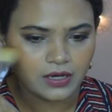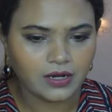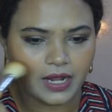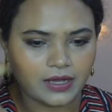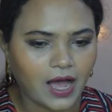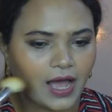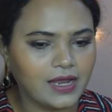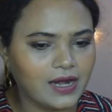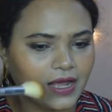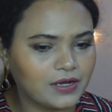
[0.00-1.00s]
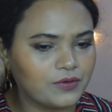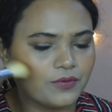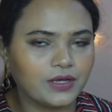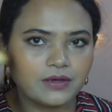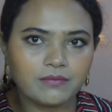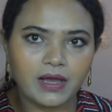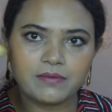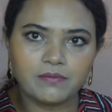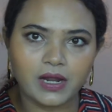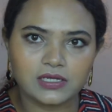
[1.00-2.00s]
Like I like doing my
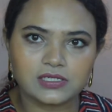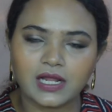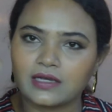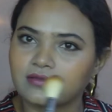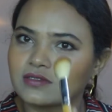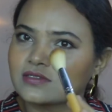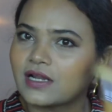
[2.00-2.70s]
blush like this,